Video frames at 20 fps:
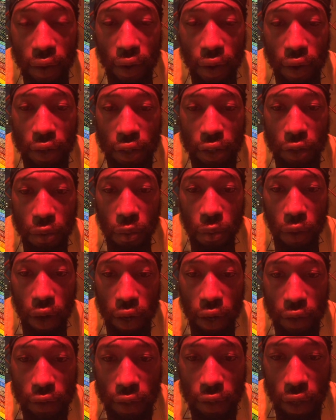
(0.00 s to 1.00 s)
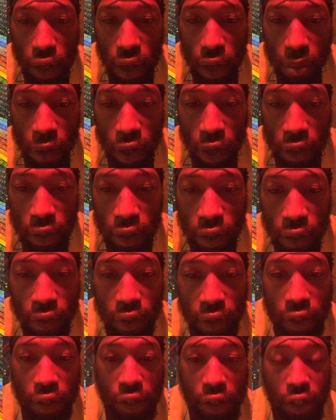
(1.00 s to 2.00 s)
I just wanted to come on
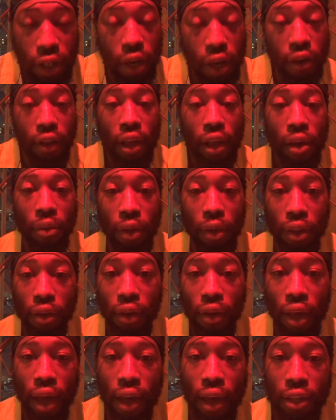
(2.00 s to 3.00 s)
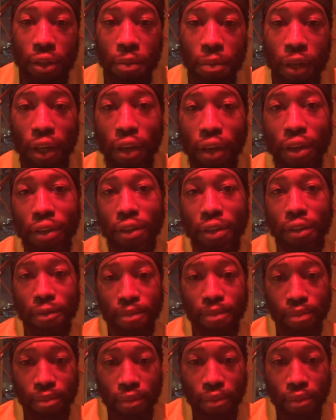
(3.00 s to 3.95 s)
here and just share that with you guys, because